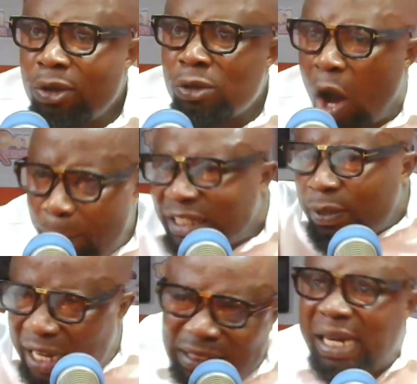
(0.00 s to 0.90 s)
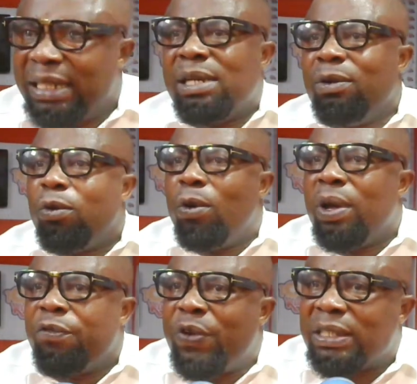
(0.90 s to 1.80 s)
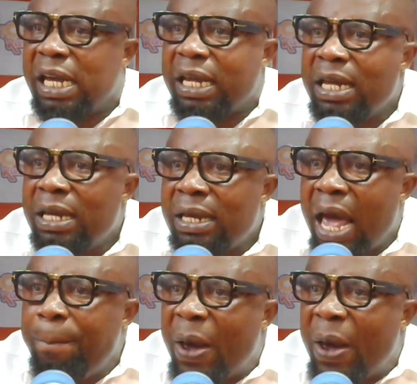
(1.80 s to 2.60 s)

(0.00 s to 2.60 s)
So, betting me a challenge, your friend say, I'm